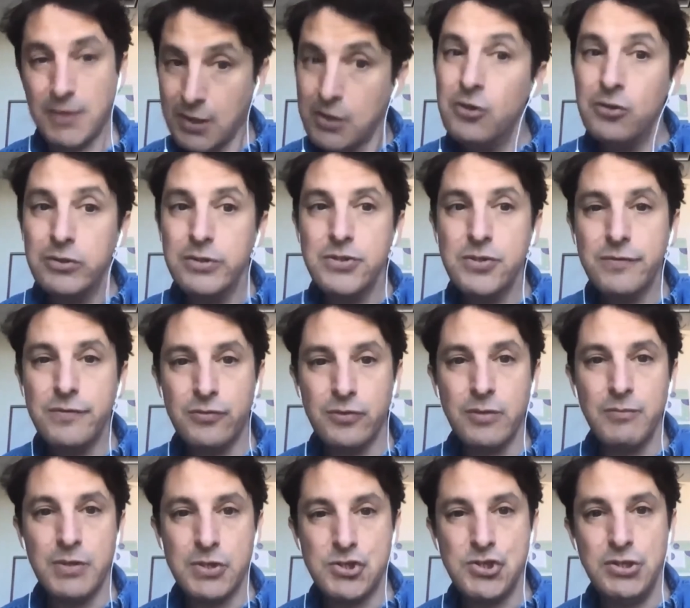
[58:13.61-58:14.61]
Also for
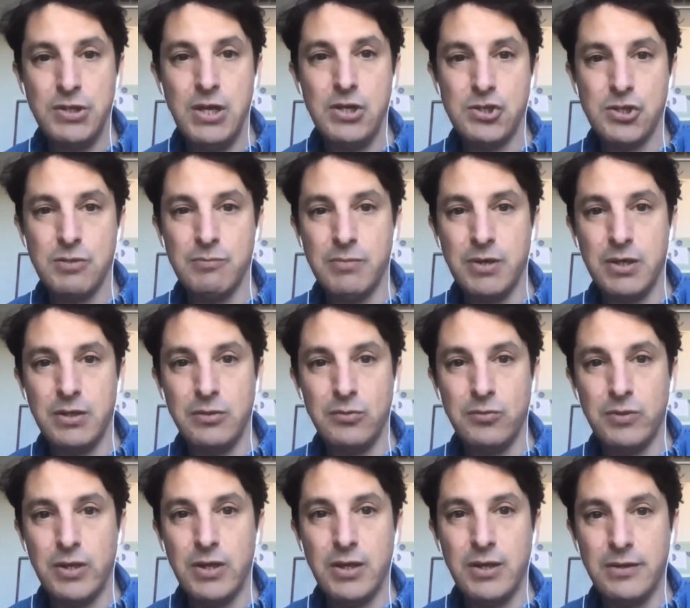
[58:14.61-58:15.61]
imagination, by the
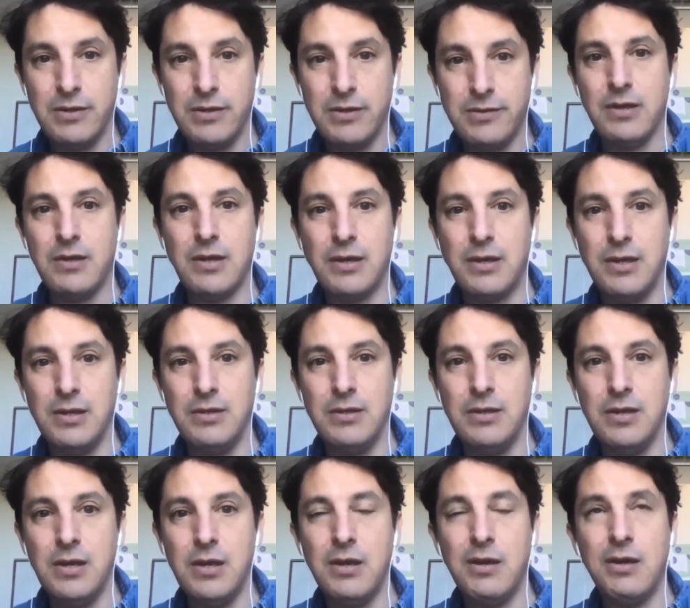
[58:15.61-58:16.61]
way, I think I can.
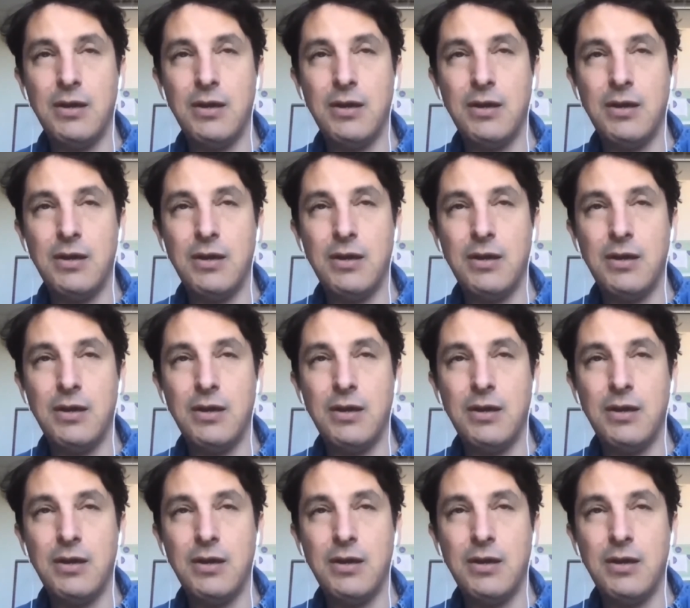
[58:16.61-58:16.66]
Uh,